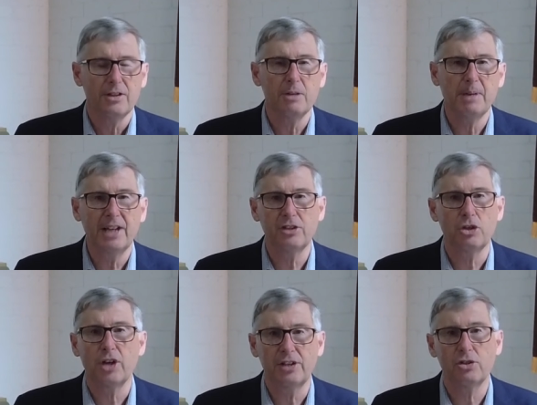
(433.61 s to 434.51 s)
The master
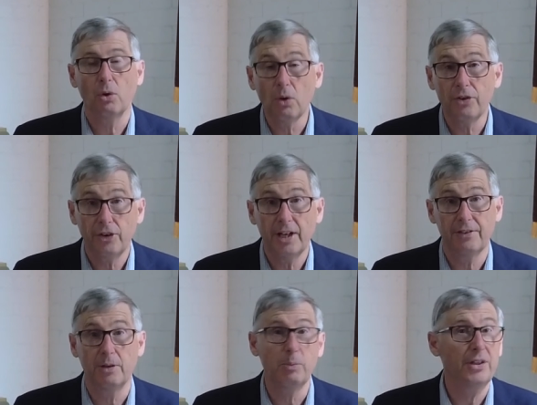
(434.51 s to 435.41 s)
trusts all three of
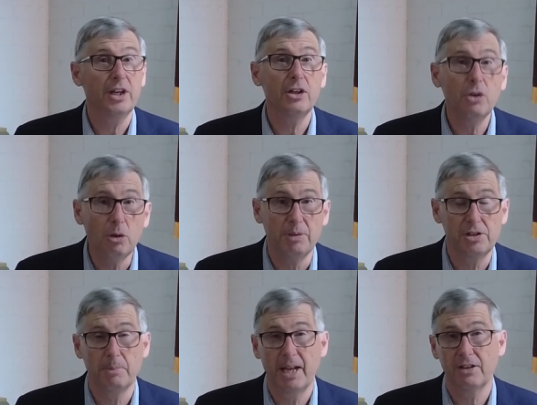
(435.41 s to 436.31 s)
them with an enormous
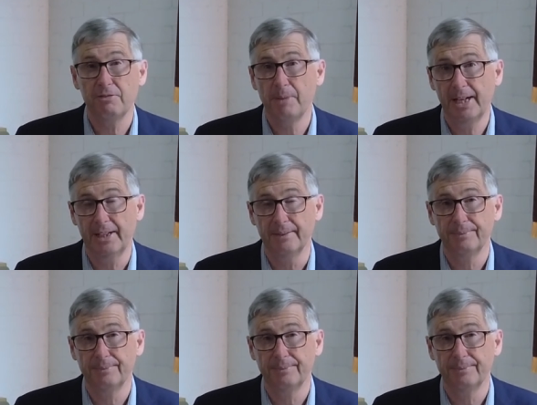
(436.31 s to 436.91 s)
amount of money.